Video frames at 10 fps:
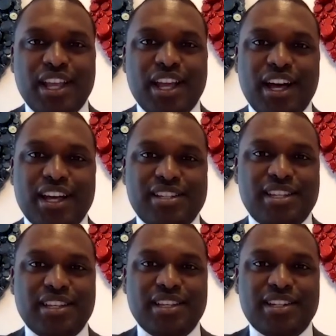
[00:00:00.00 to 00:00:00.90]

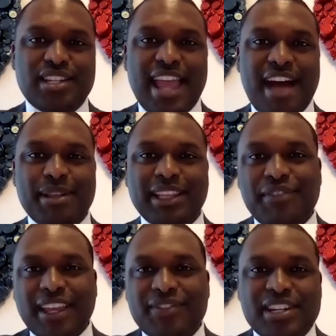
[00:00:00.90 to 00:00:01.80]
to now be
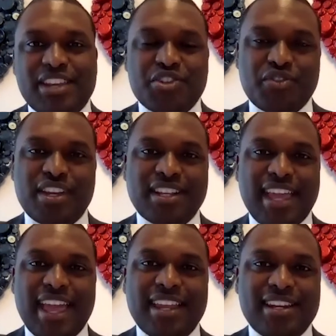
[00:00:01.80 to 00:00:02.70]
living in the district
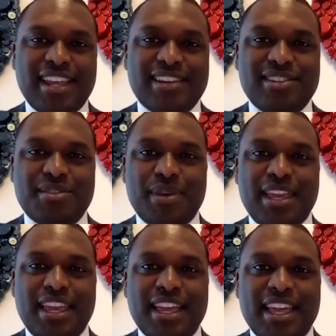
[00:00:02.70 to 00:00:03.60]
and
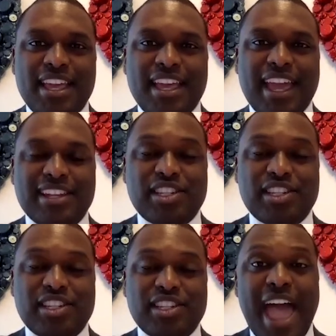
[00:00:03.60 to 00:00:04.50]

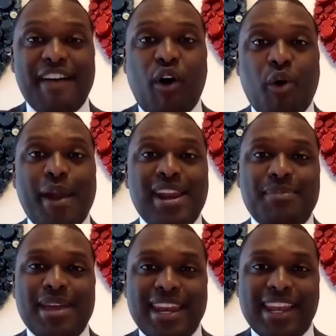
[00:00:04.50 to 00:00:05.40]
to have already
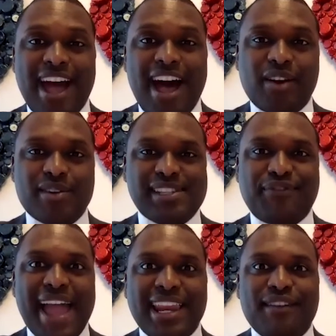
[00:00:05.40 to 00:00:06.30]
been in Congress
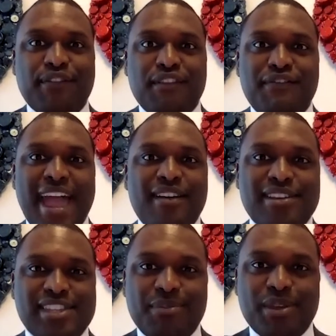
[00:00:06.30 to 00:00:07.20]
fighting for the
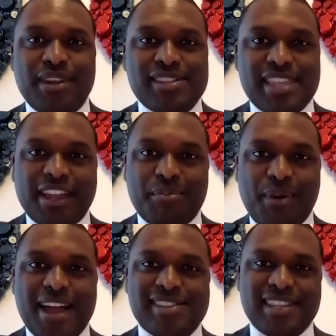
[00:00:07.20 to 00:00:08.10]
various communities that
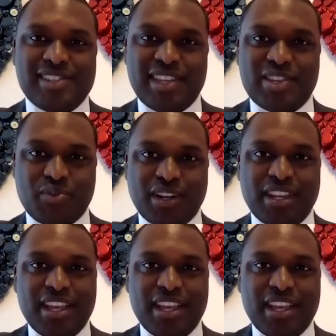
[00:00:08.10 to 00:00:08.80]
comprise this district.